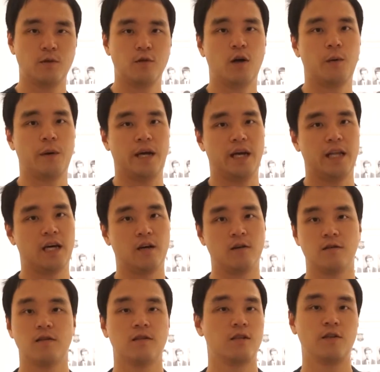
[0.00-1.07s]
to Norway, and I'll
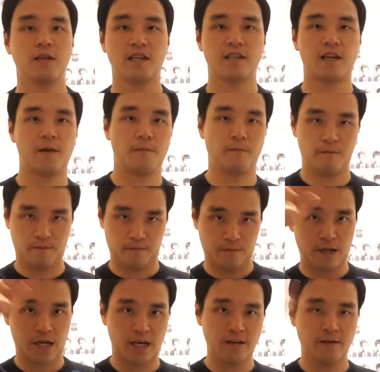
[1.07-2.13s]
see you next time.
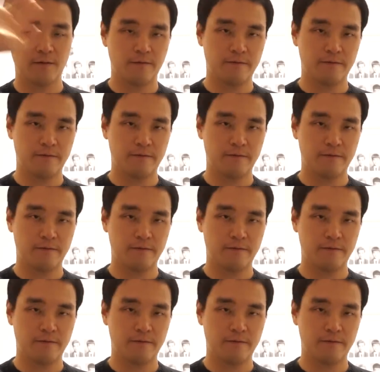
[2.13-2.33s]
Bye!